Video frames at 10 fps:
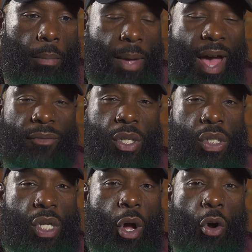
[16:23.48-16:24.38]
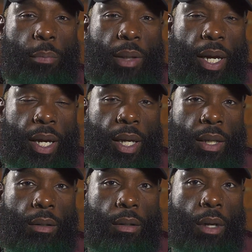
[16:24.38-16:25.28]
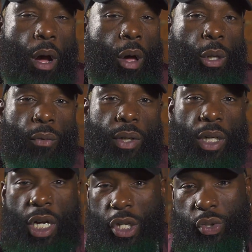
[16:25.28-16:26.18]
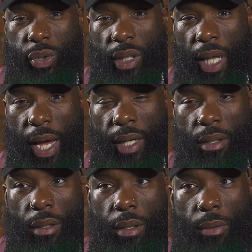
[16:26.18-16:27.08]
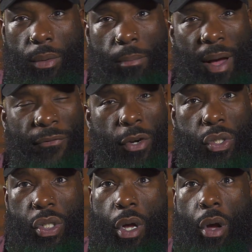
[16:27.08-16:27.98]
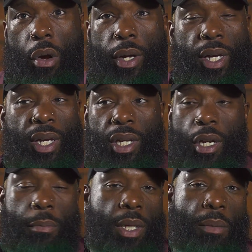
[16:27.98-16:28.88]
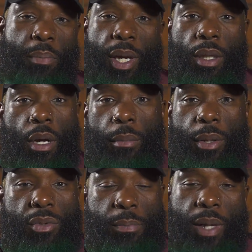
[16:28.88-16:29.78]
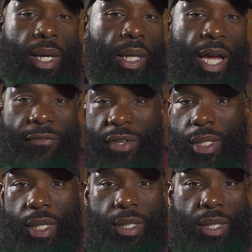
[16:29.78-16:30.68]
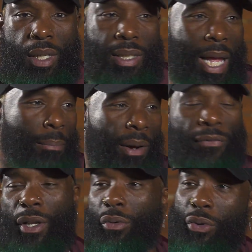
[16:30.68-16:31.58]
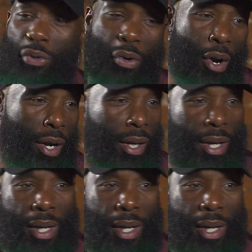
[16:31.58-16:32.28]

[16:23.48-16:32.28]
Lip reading: having a song played all over the country. Like my first song, it ended up getting picked up. It was playing in like 15 cities, like Buffalo, New York,